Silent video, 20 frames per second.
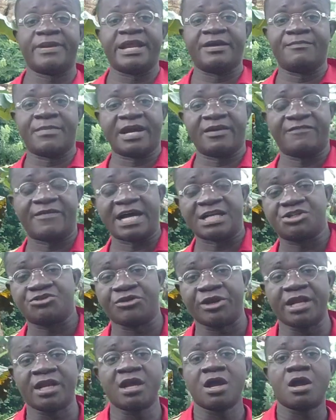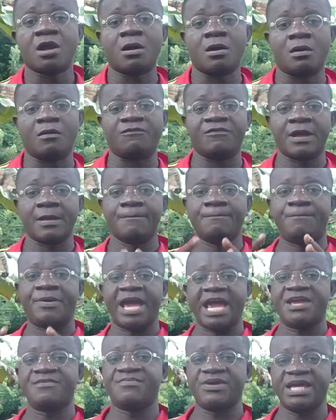the manufacturing of
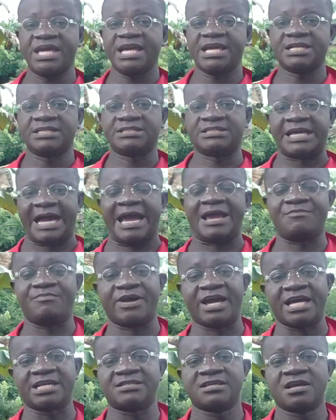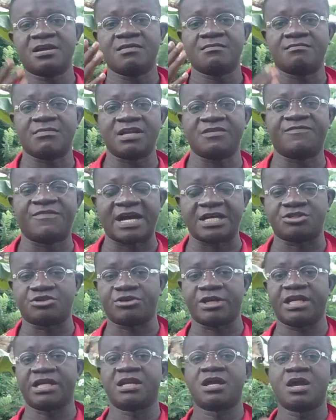baby diapers,
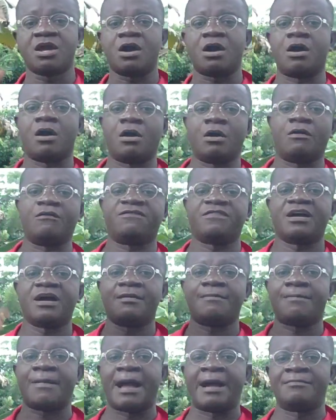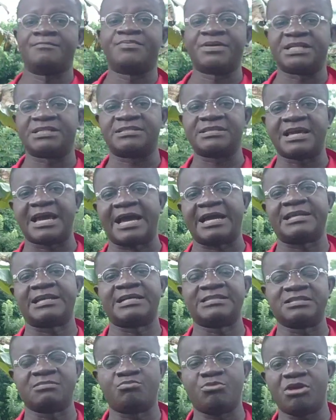manufacturing of pampers. Yeah,
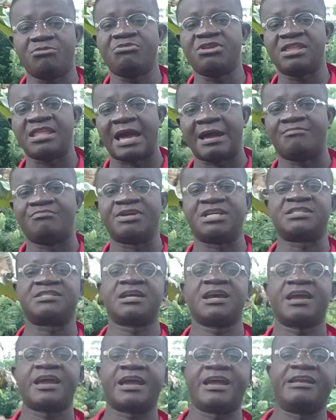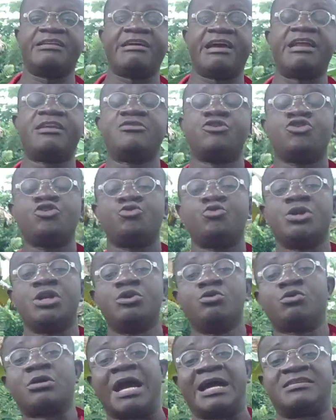that's the baby diapers. And then we
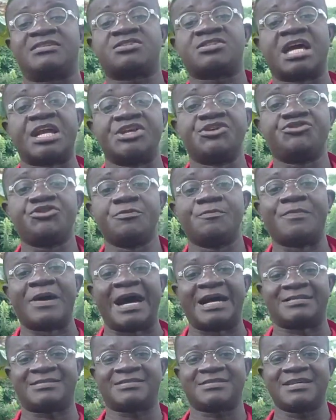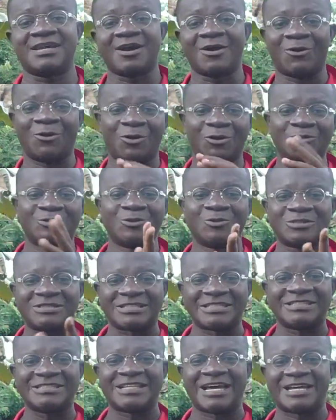look at sanitary pads. All those
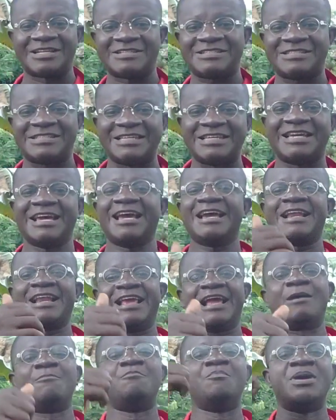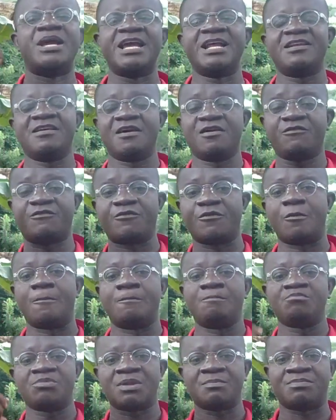things that you see, they are made from
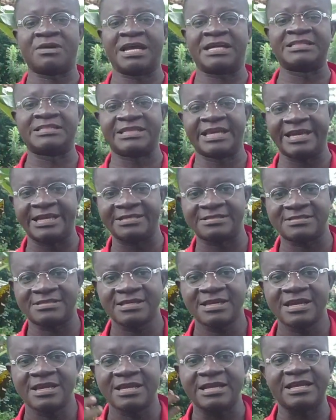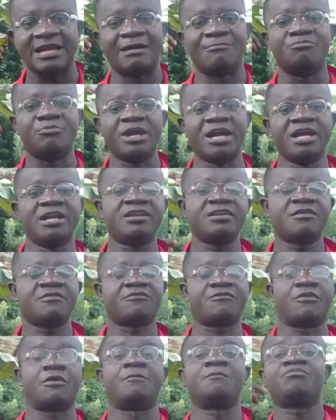plantains. They are made
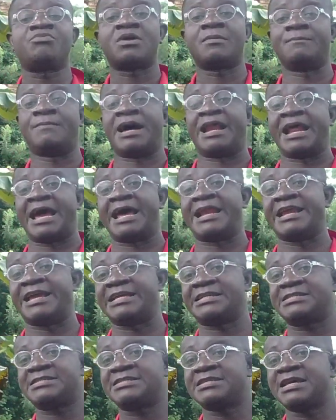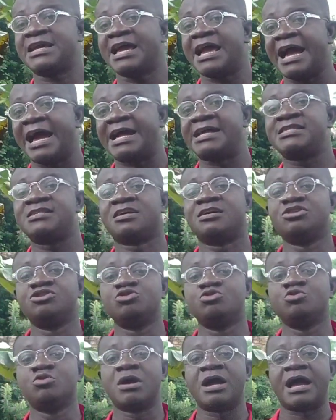from bananas. I tell
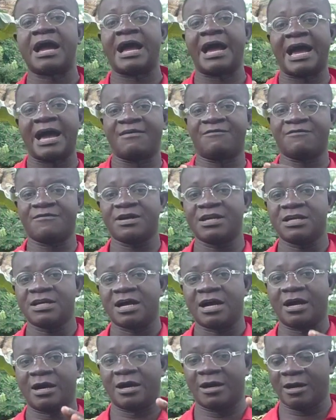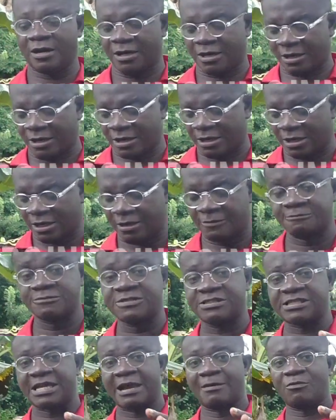you, I have
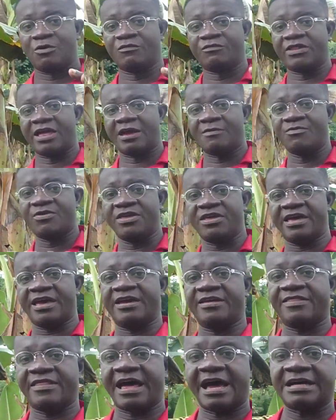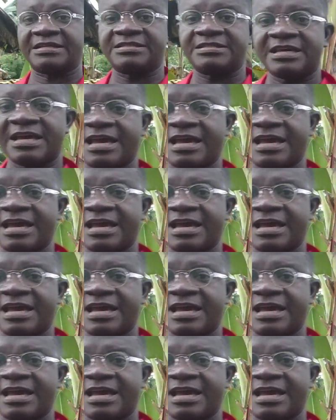some of them here that,